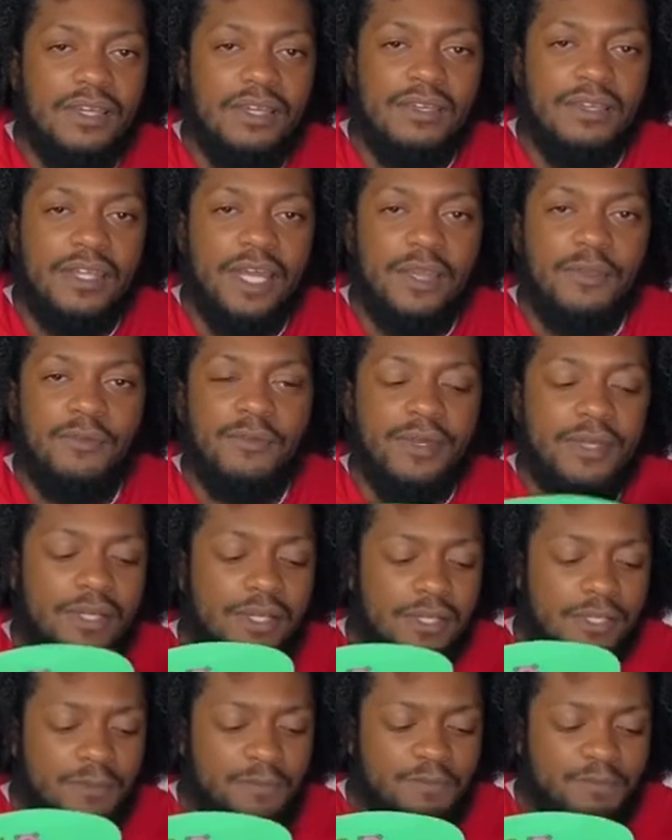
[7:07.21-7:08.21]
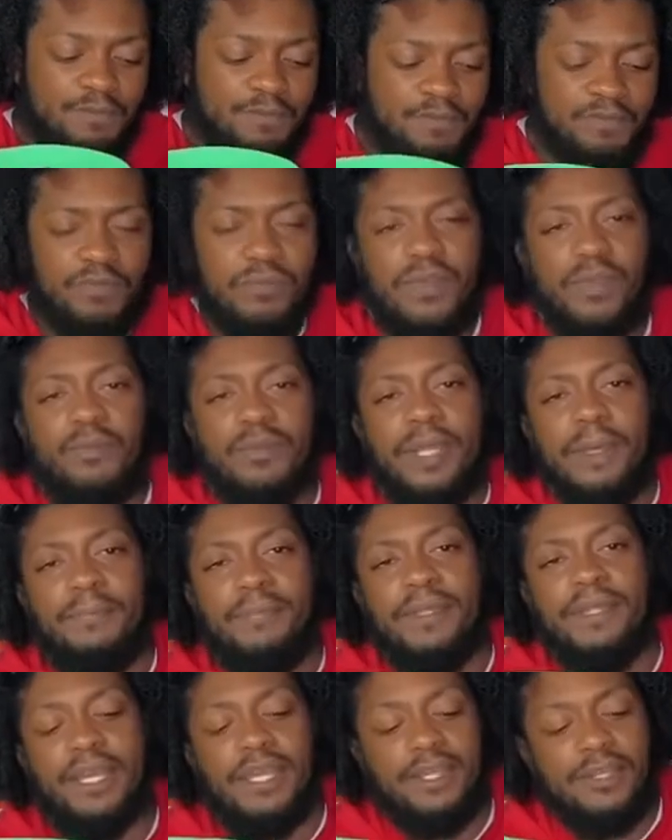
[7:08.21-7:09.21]
Like when they
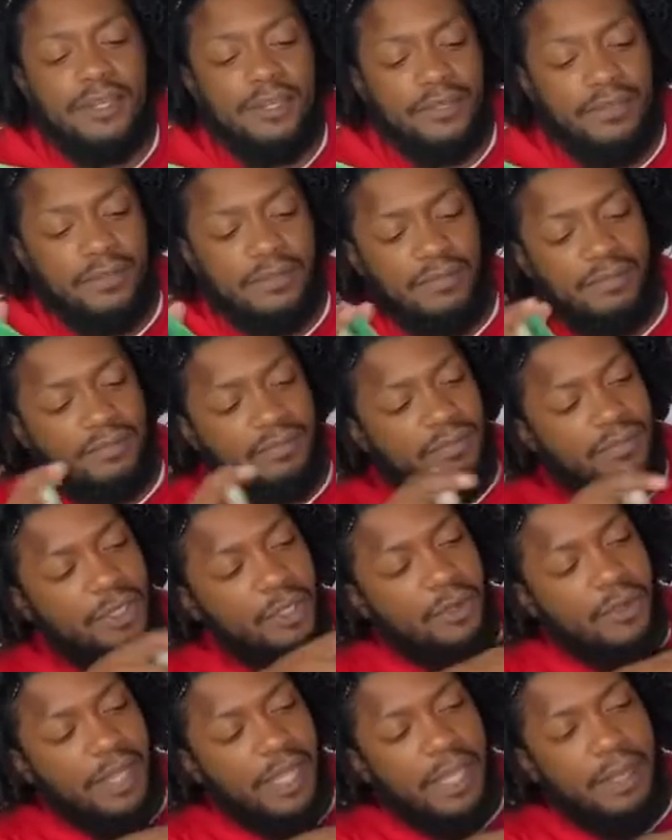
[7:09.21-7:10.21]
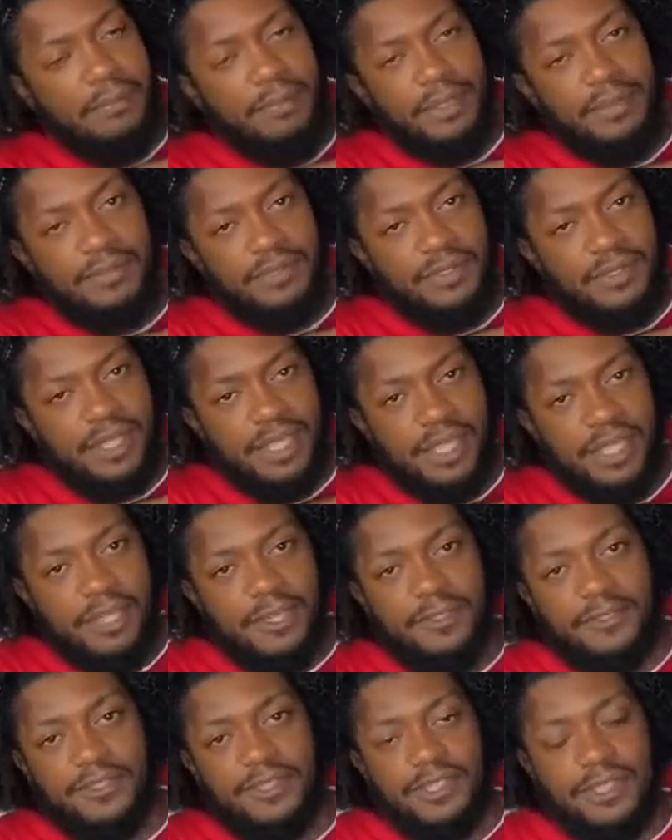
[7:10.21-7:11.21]
put, like, you know, little emblems on the
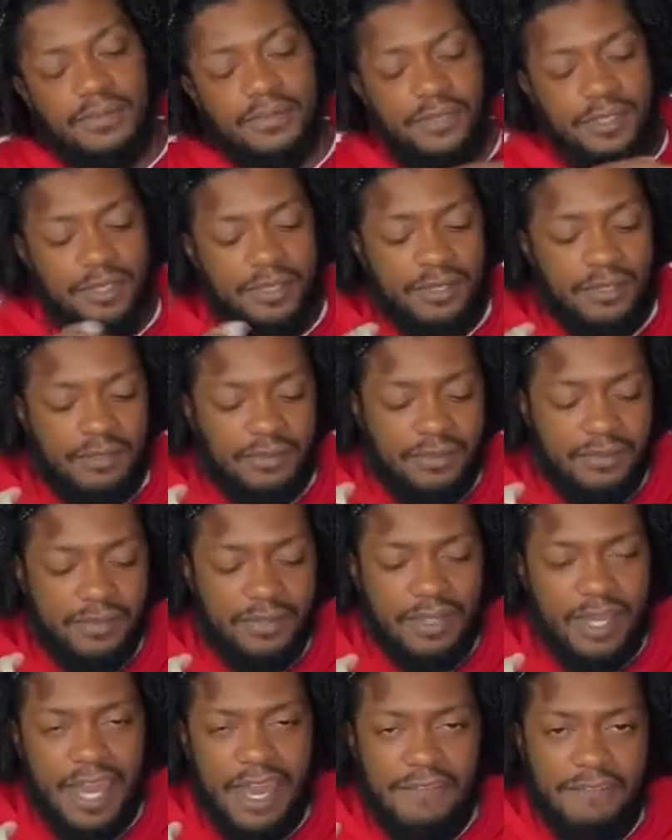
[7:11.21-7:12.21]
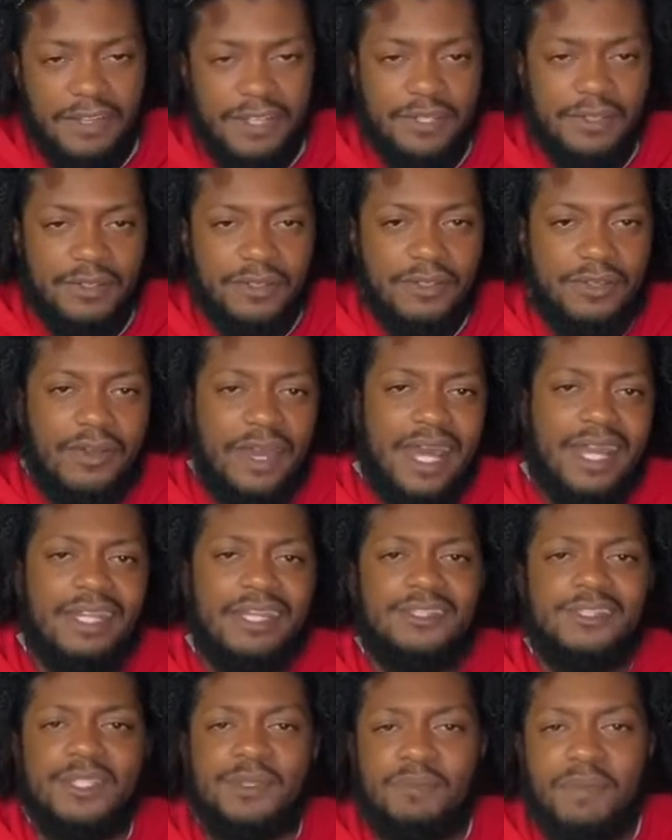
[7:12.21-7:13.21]
heel or something, you know, add a
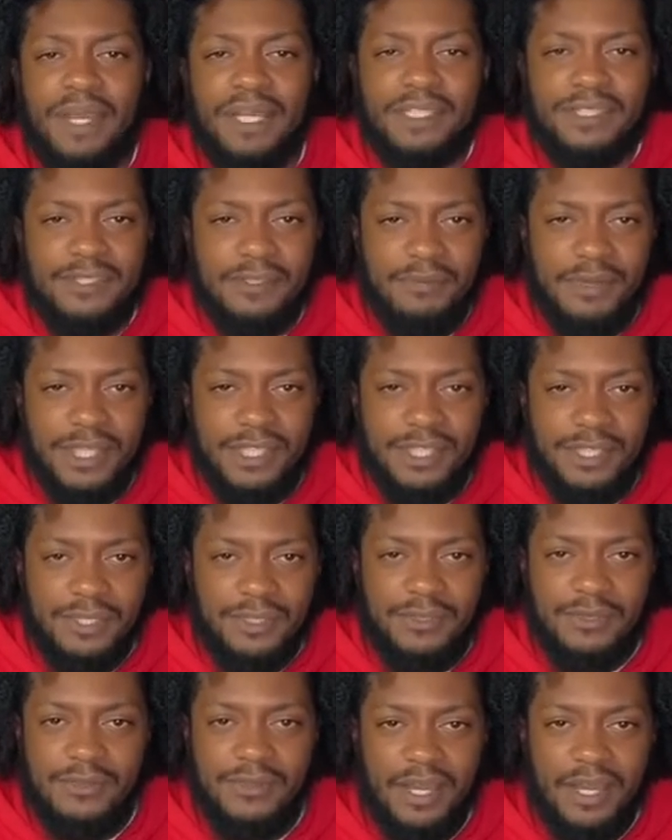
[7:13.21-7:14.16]
little spice to my shoe.